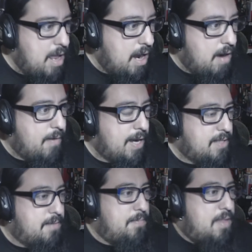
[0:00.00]
All
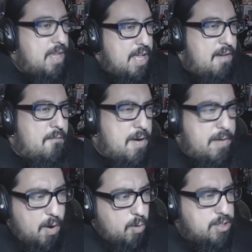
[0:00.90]
right.
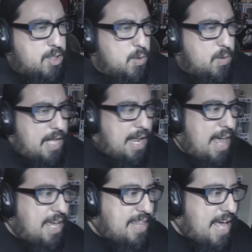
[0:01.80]
Very old school, I
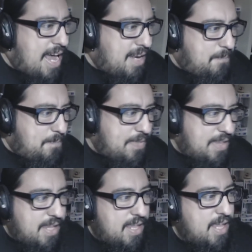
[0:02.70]
like that.
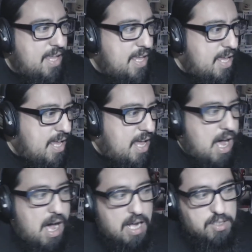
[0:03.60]

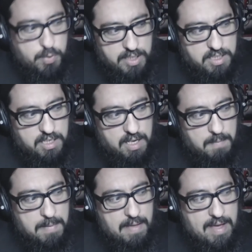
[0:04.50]
Ah, Swedish
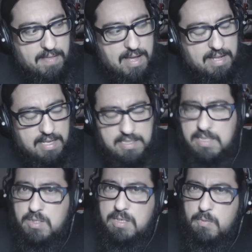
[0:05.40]
Columbia. Yeah, that's
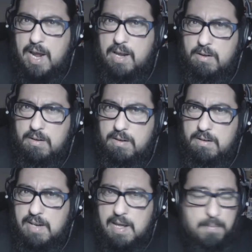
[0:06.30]
his record
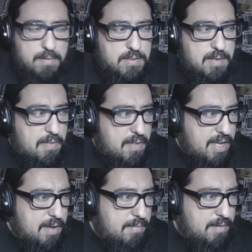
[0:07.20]
label. So I
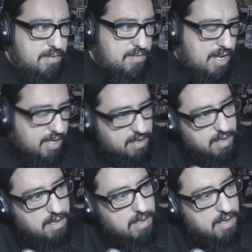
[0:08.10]
think he's like